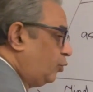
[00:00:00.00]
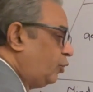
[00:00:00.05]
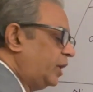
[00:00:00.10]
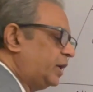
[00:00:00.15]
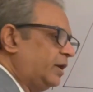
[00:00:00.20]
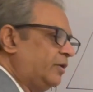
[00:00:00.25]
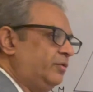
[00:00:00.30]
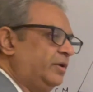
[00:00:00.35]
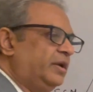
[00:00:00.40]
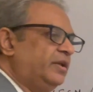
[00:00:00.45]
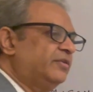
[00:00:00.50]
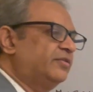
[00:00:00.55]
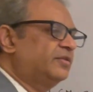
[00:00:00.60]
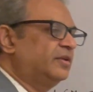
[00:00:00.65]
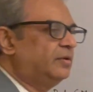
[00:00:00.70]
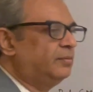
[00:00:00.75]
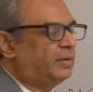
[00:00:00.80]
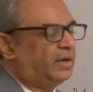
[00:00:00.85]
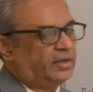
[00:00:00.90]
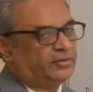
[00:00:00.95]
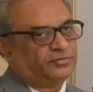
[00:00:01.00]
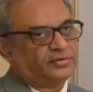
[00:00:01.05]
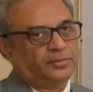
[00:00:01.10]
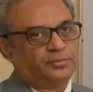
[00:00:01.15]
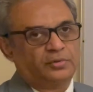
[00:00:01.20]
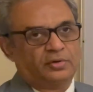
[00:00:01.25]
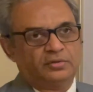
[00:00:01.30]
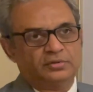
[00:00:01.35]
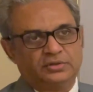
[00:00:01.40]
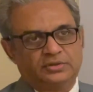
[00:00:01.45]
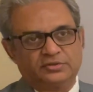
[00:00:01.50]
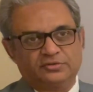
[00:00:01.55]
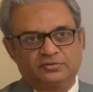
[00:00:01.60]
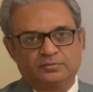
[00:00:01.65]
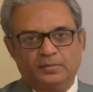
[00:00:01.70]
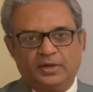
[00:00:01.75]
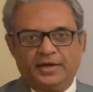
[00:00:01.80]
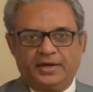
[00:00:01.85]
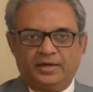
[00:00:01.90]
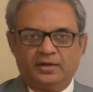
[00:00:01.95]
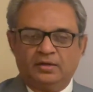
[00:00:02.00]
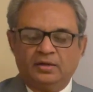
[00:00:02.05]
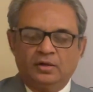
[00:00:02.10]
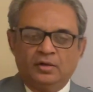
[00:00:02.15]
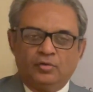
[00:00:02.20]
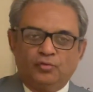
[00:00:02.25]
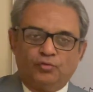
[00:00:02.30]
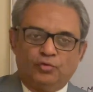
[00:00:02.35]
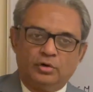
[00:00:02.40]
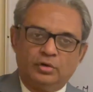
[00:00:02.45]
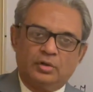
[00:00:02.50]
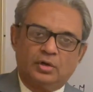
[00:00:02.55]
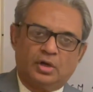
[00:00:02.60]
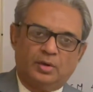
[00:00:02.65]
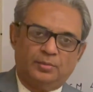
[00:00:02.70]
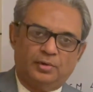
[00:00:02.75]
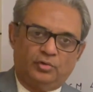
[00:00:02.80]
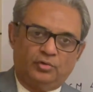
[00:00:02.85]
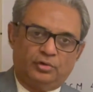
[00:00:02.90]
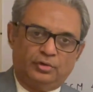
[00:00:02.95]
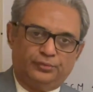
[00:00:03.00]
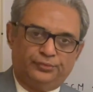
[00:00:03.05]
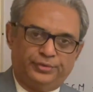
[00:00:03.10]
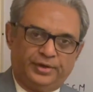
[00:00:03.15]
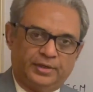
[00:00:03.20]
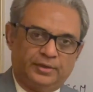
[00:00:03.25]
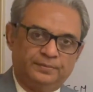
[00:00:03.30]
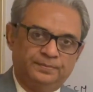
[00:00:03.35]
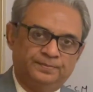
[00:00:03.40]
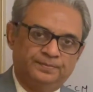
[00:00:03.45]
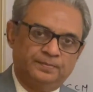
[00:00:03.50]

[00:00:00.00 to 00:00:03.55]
whatever is in my subconscious mind would come out of it.